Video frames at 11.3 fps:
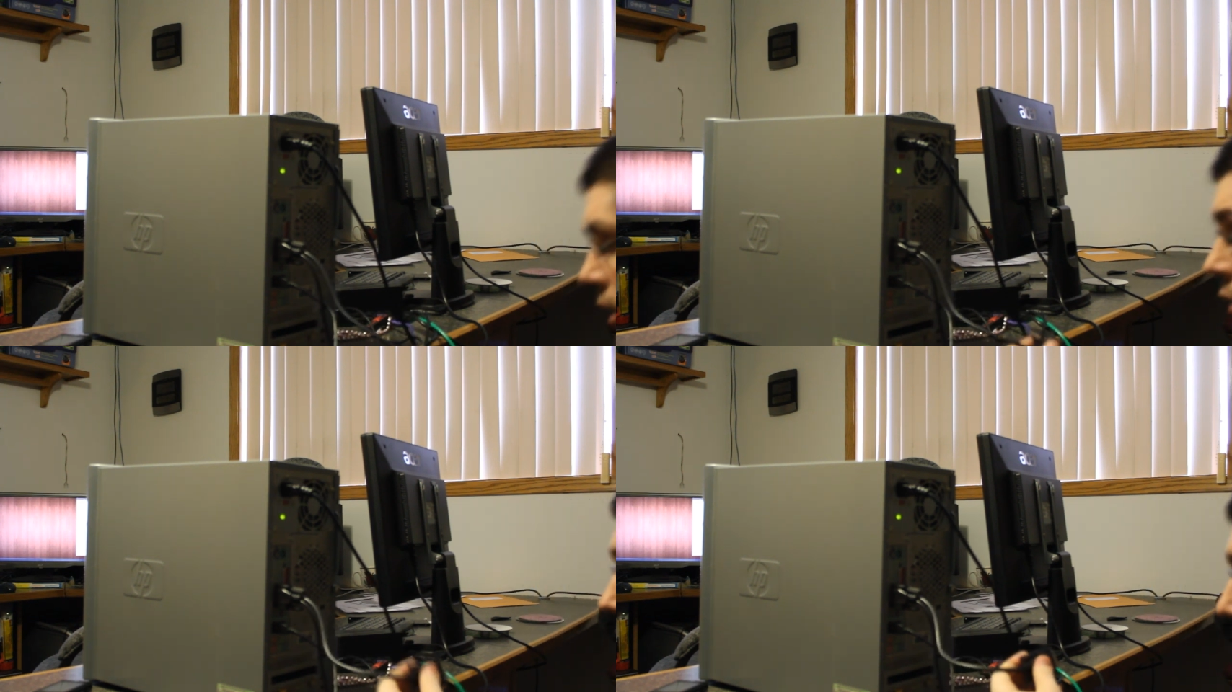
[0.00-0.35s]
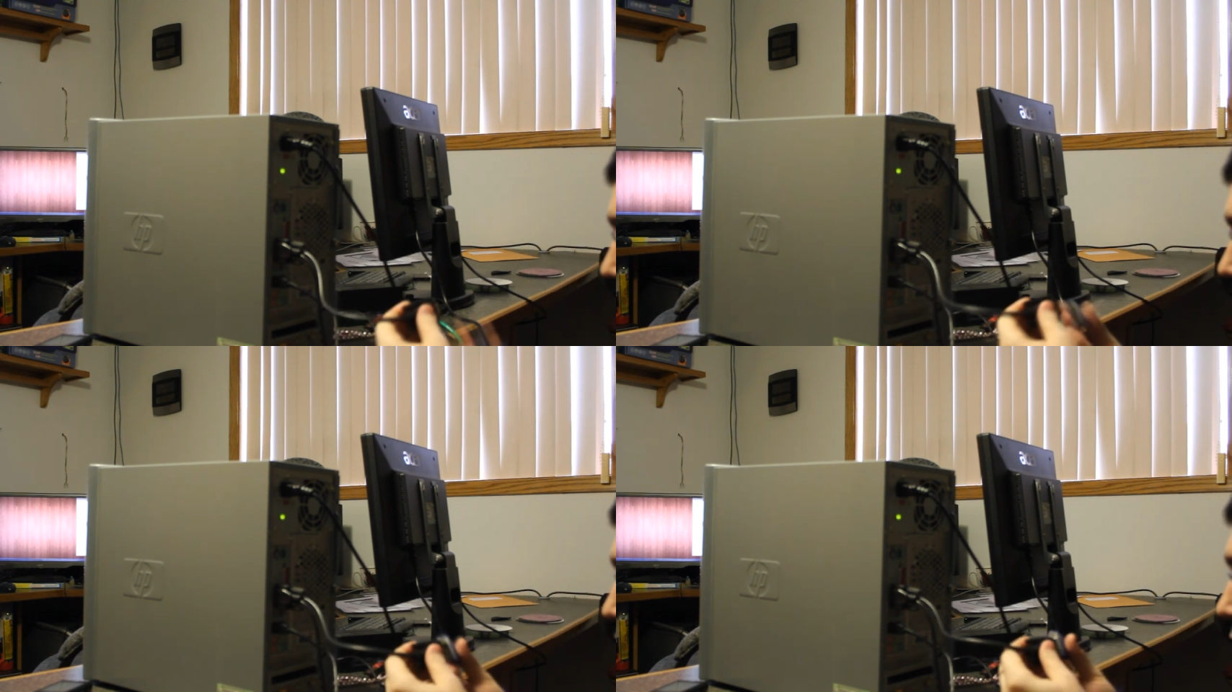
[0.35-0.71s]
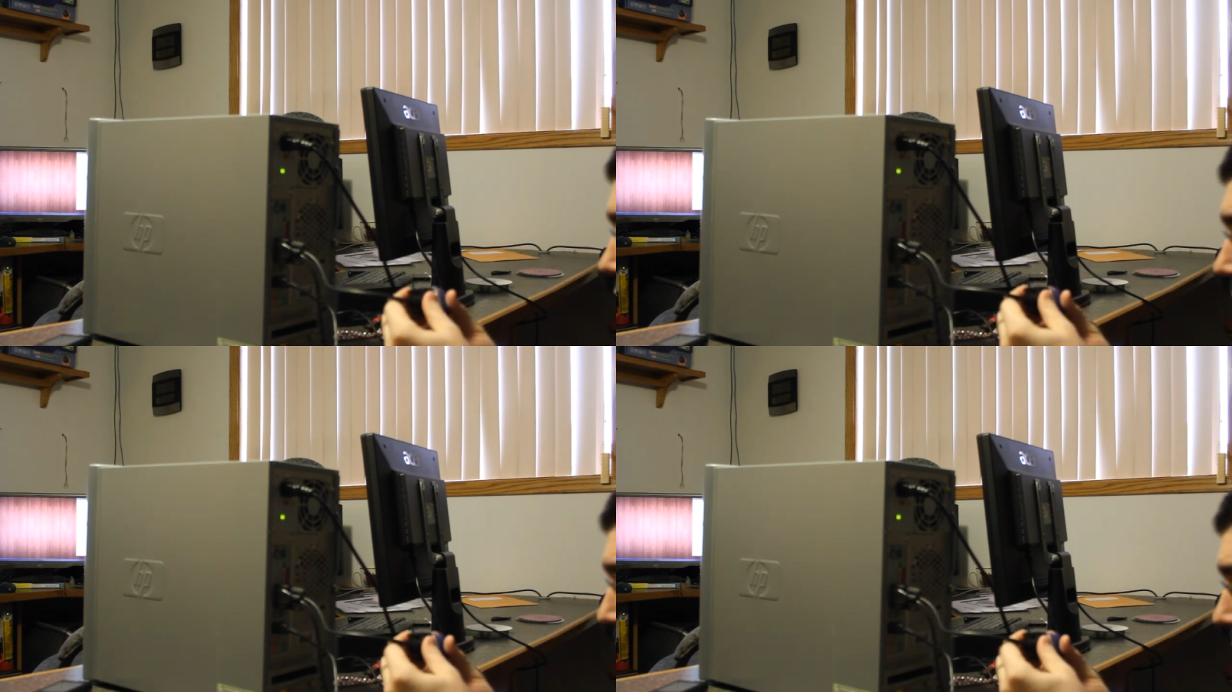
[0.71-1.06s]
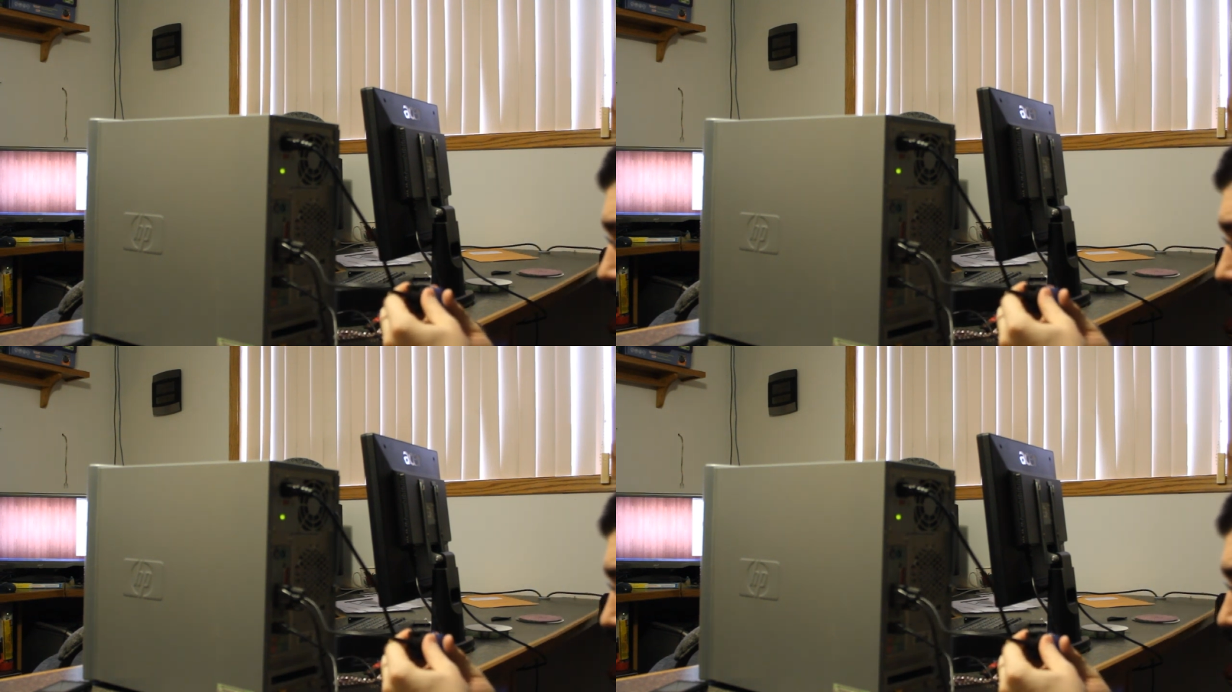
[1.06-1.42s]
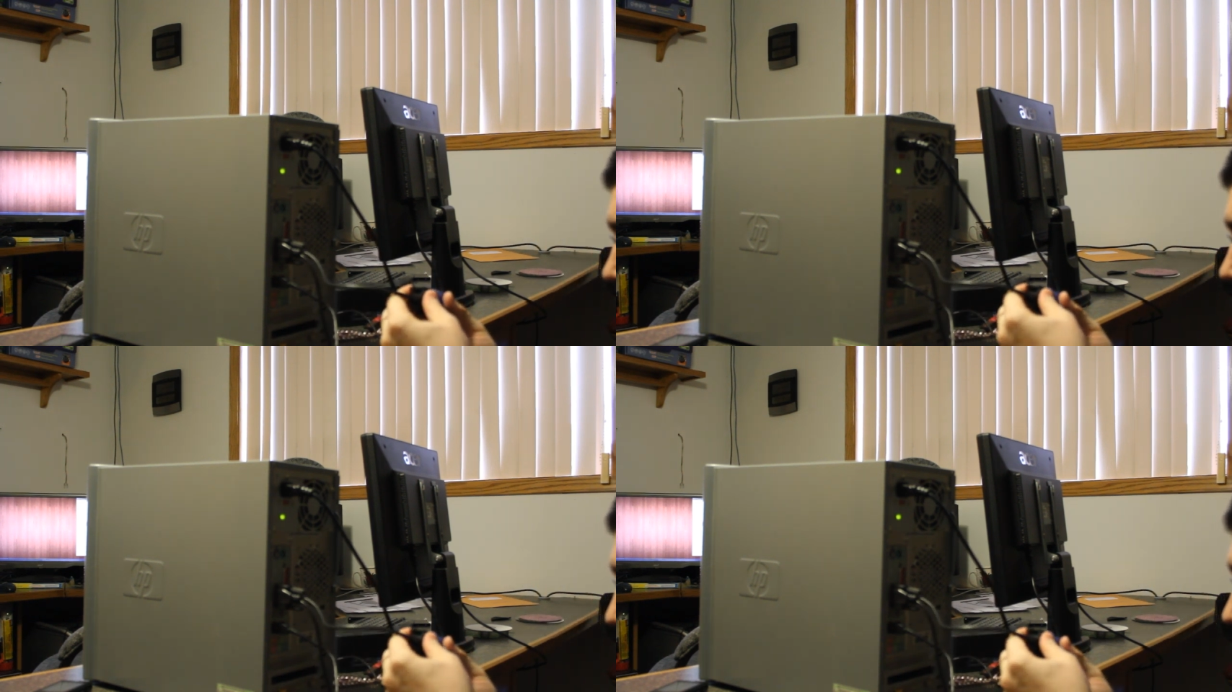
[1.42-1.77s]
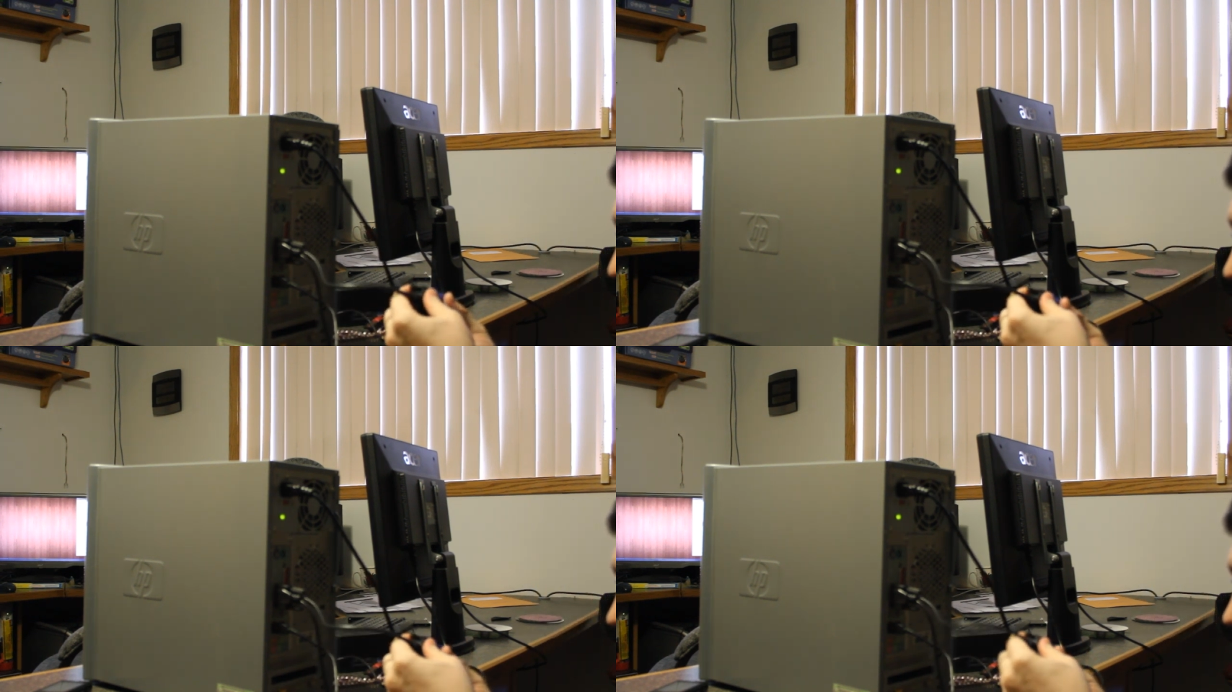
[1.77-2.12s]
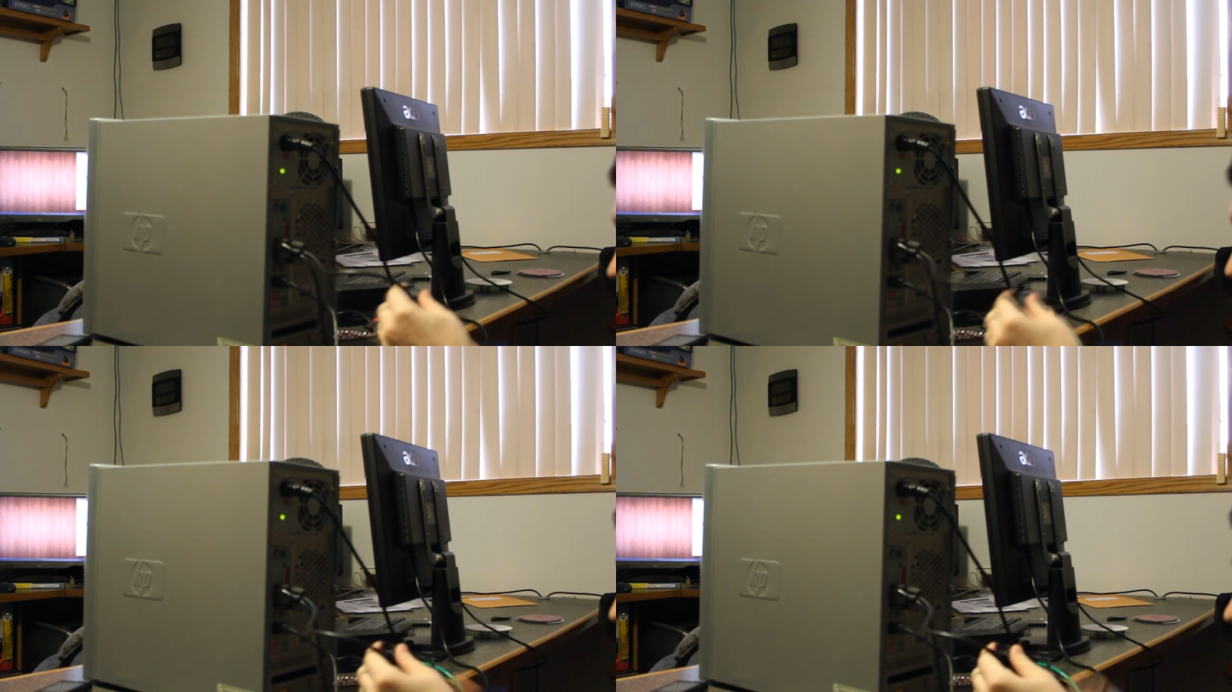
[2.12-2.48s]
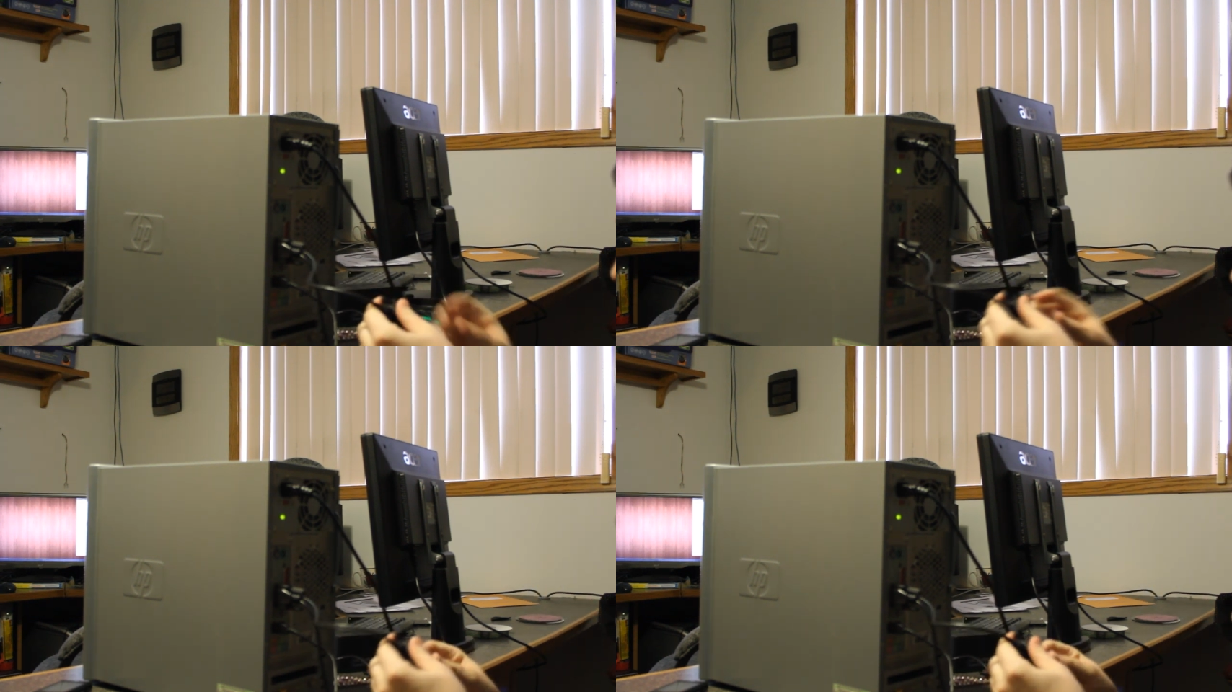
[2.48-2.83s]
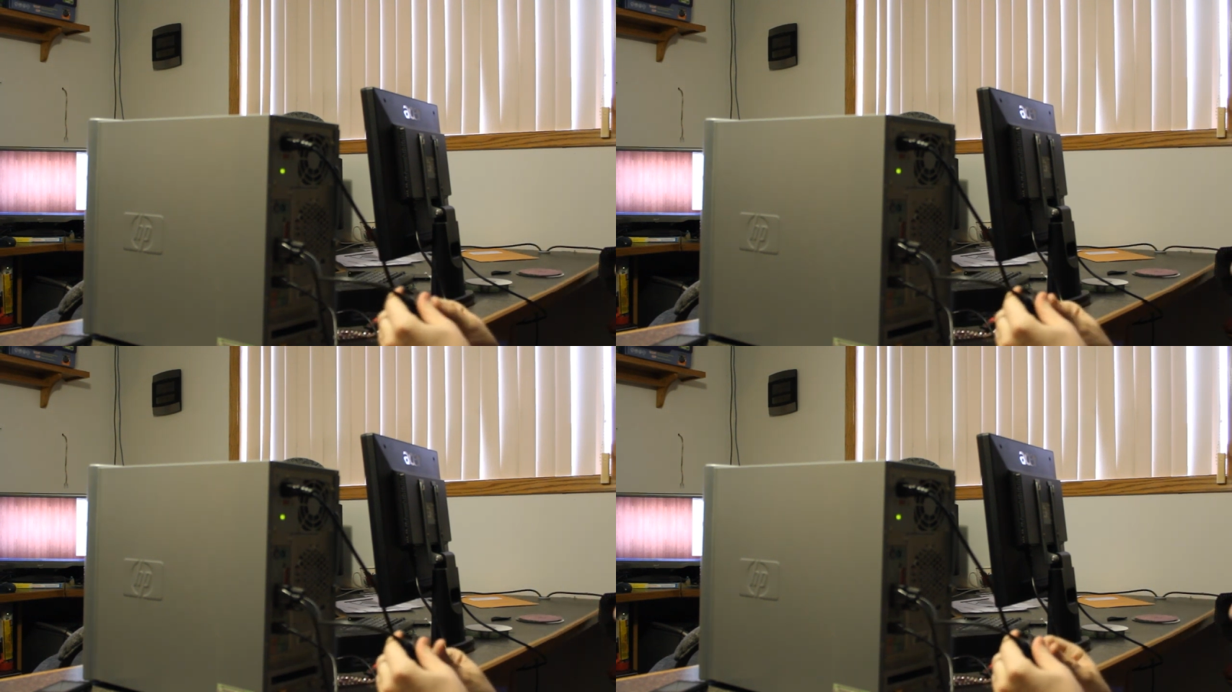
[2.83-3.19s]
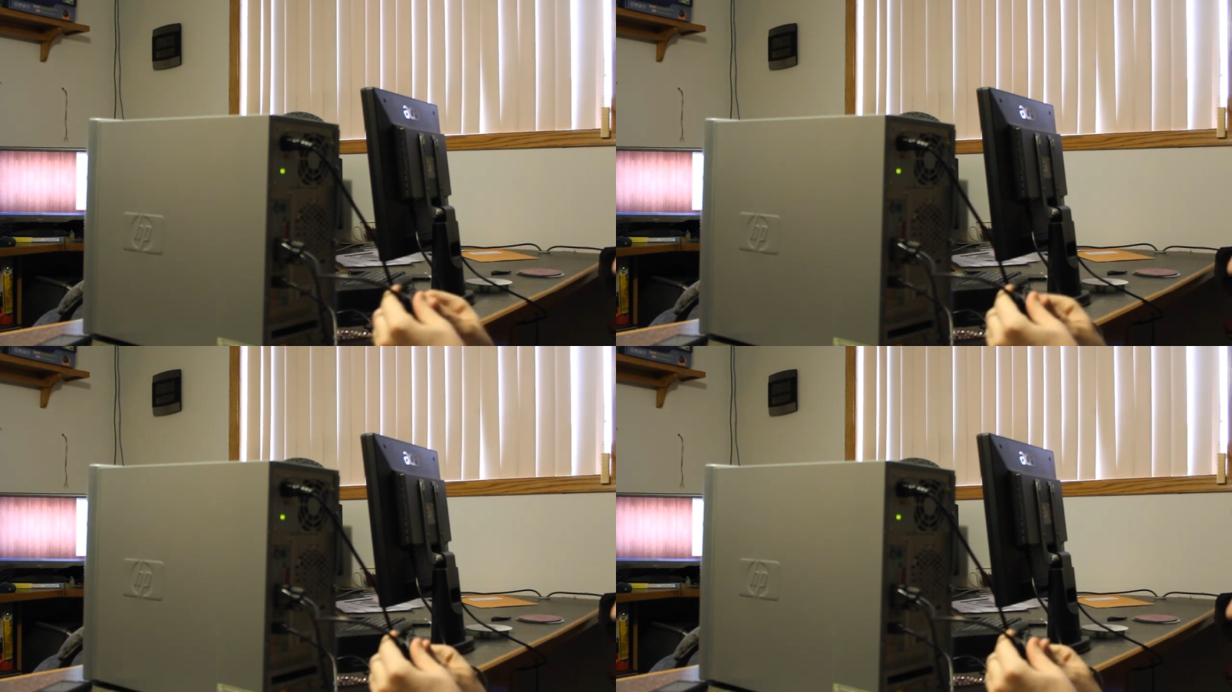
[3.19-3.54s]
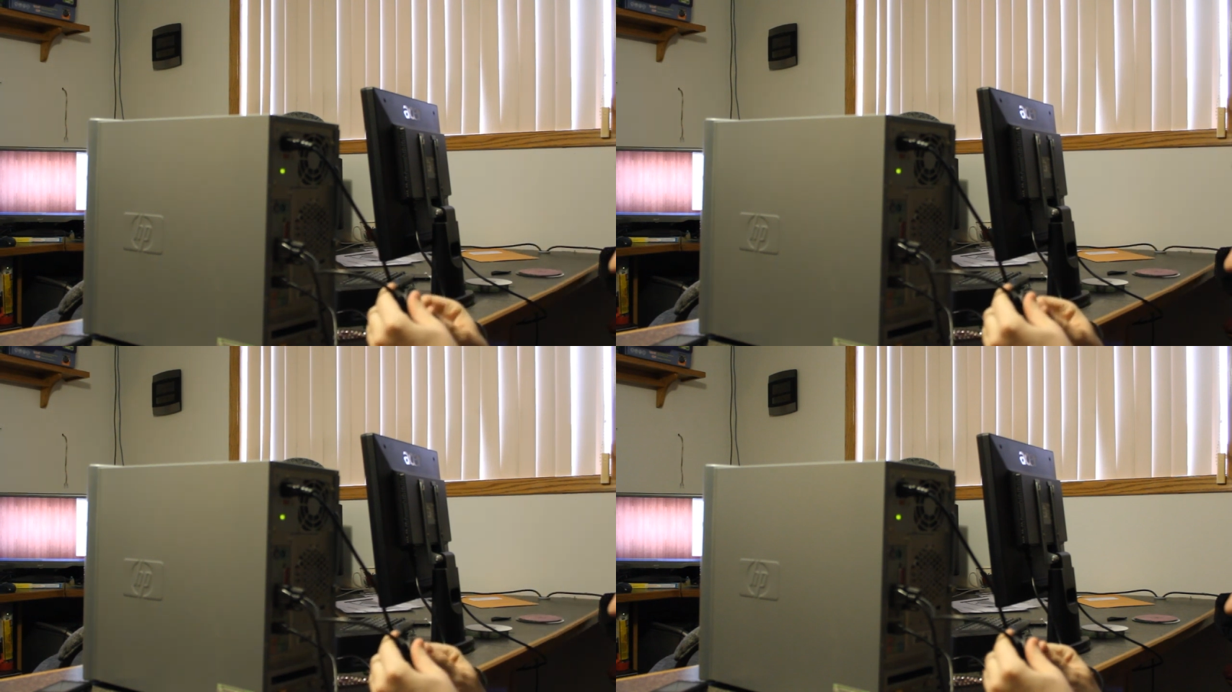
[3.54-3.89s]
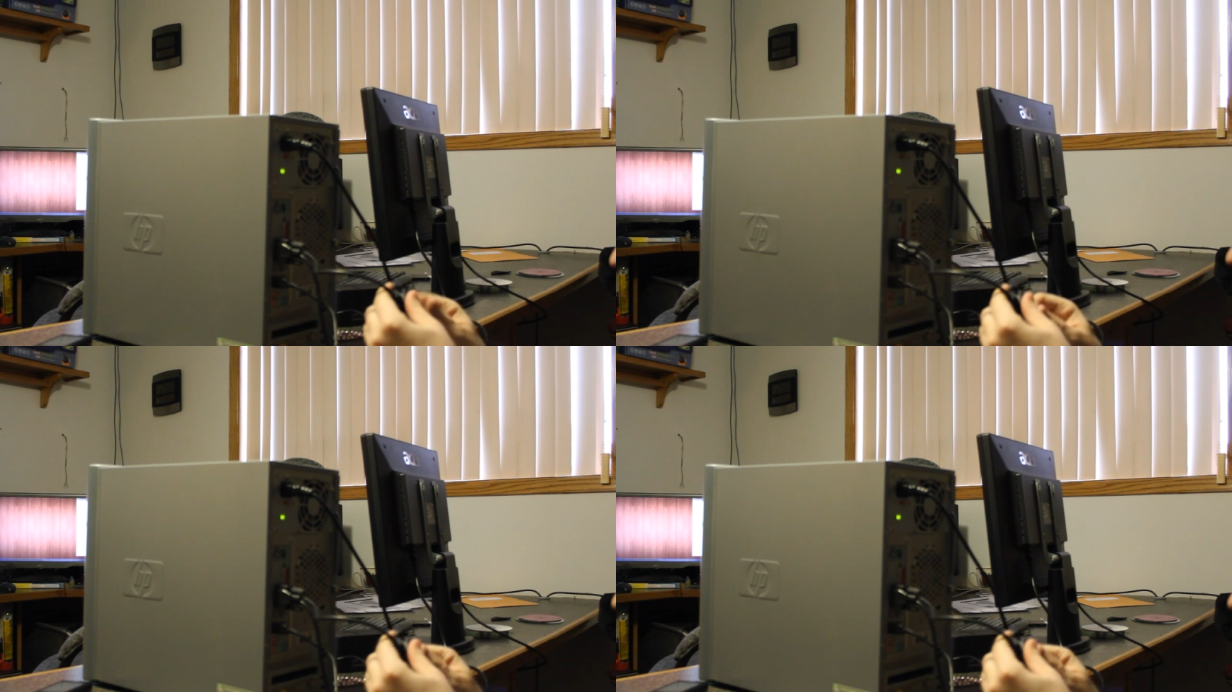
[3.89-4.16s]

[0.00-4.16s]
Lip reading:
[unreadable: no face in view]